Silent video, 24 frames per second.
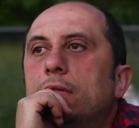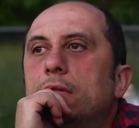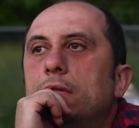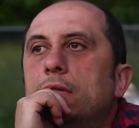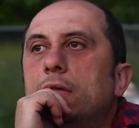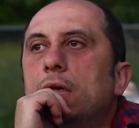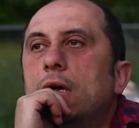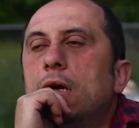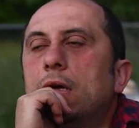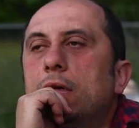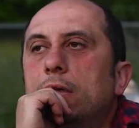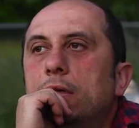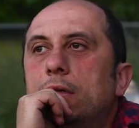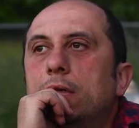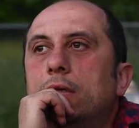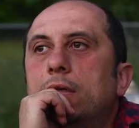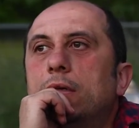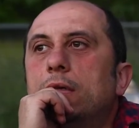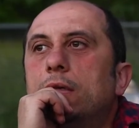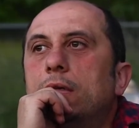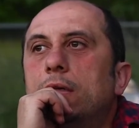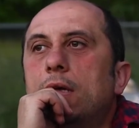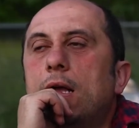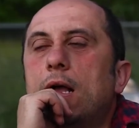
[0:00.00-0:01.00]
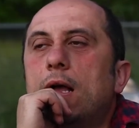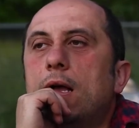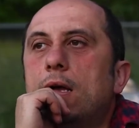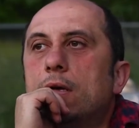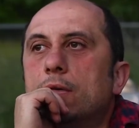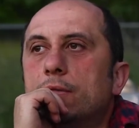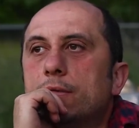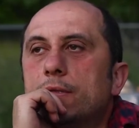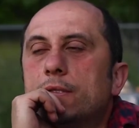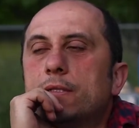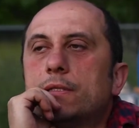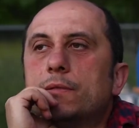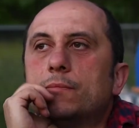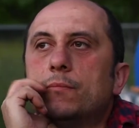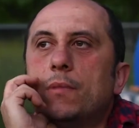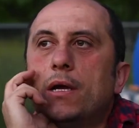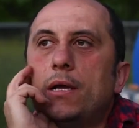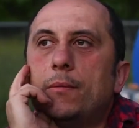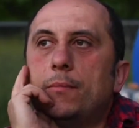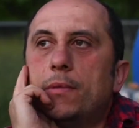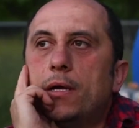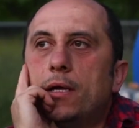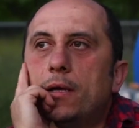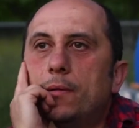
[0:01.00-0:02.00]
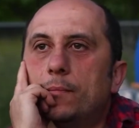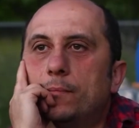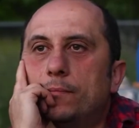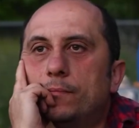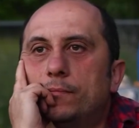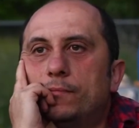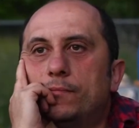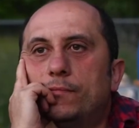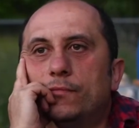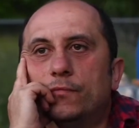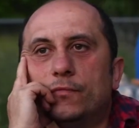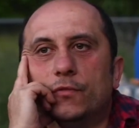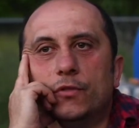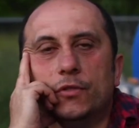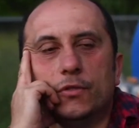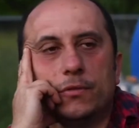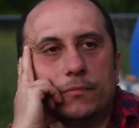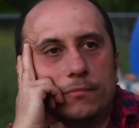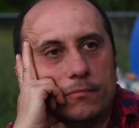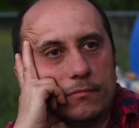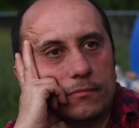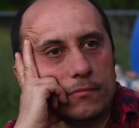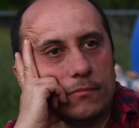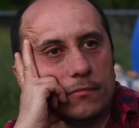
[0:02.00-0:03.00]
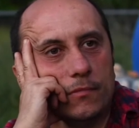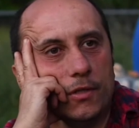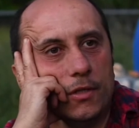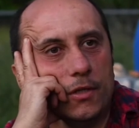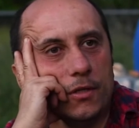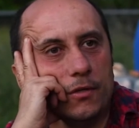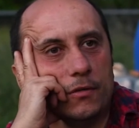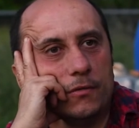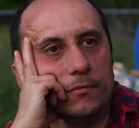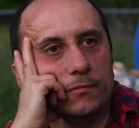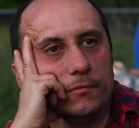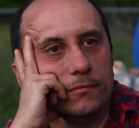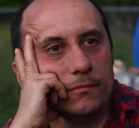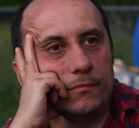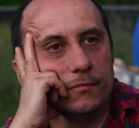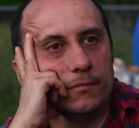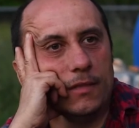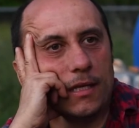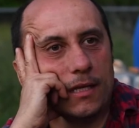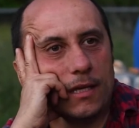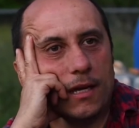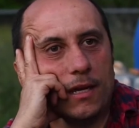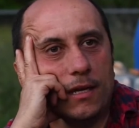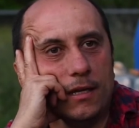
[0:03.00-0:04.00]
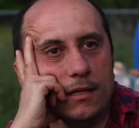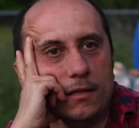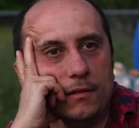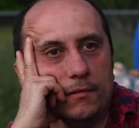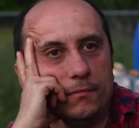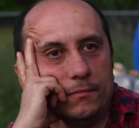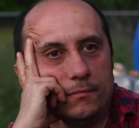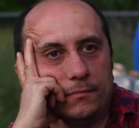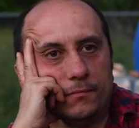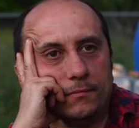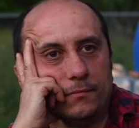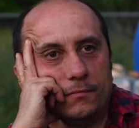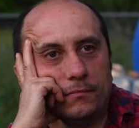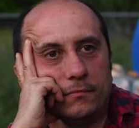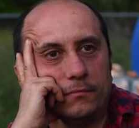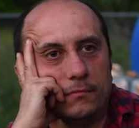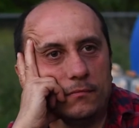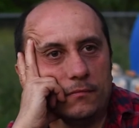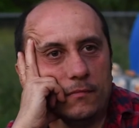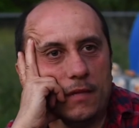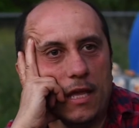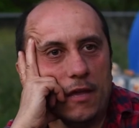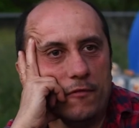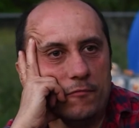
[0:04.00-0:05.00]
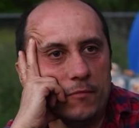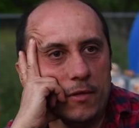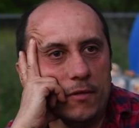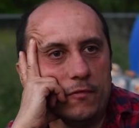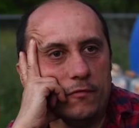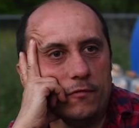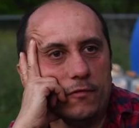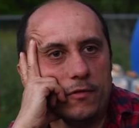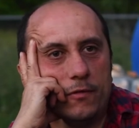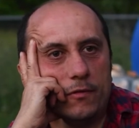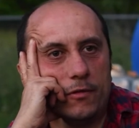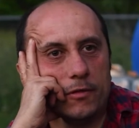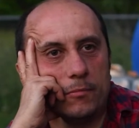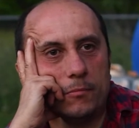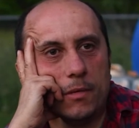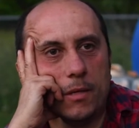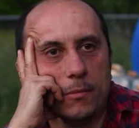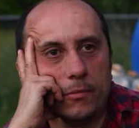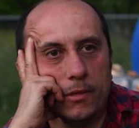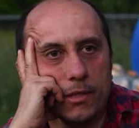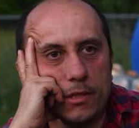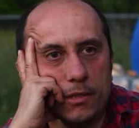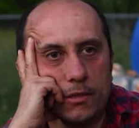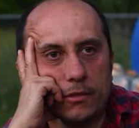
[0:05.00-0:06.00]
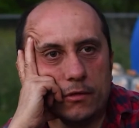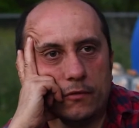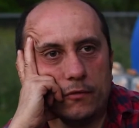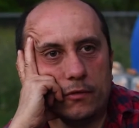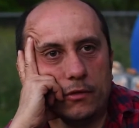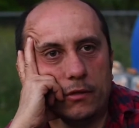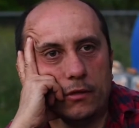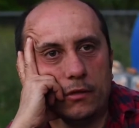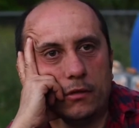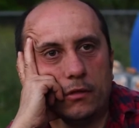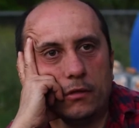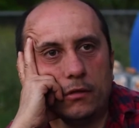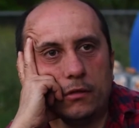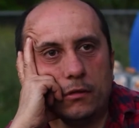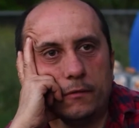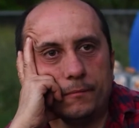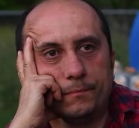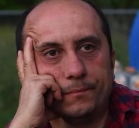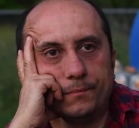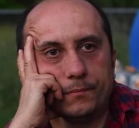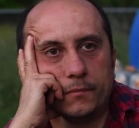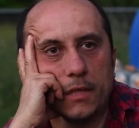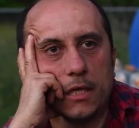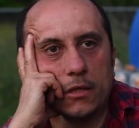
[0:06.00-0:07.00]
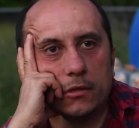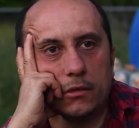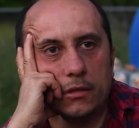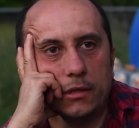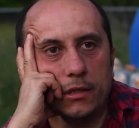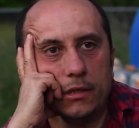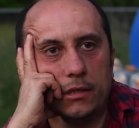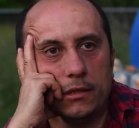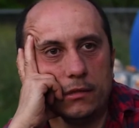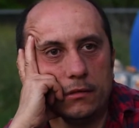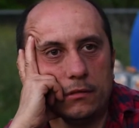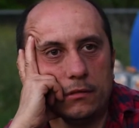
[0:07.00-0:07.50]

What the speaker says: our house. My mom would, I have vivid memories of her, not only